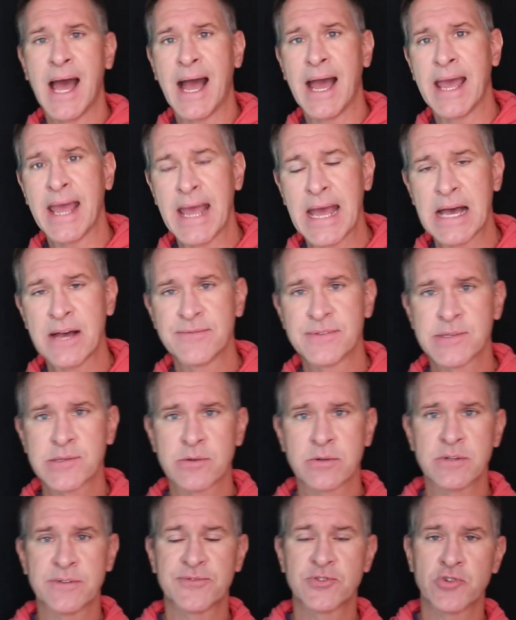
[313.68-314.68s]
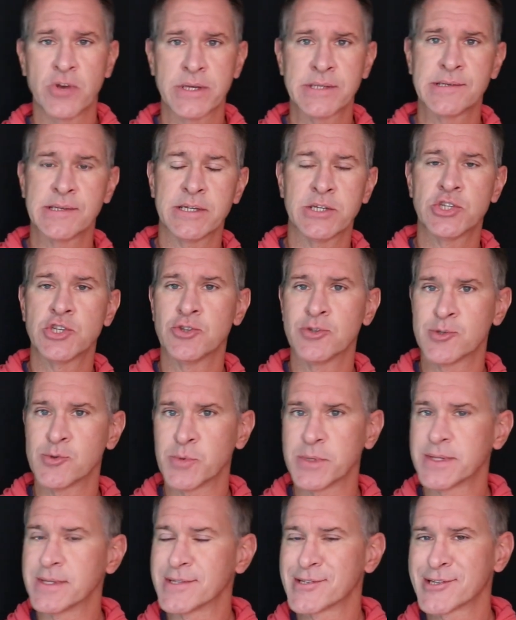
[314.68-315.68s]
I have sort of trust issues
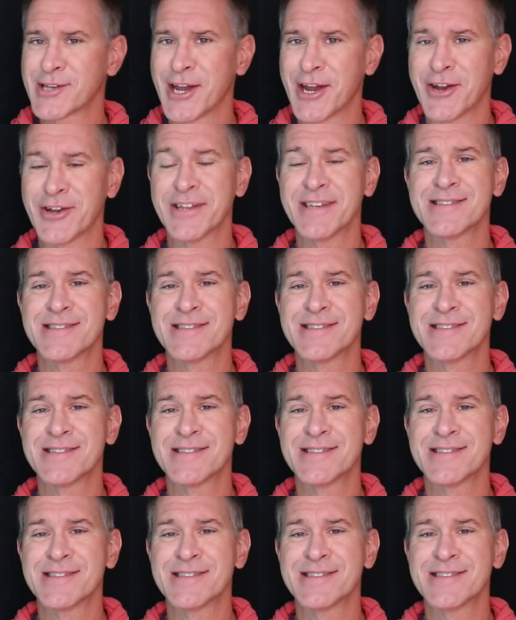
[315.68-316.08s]
with this card.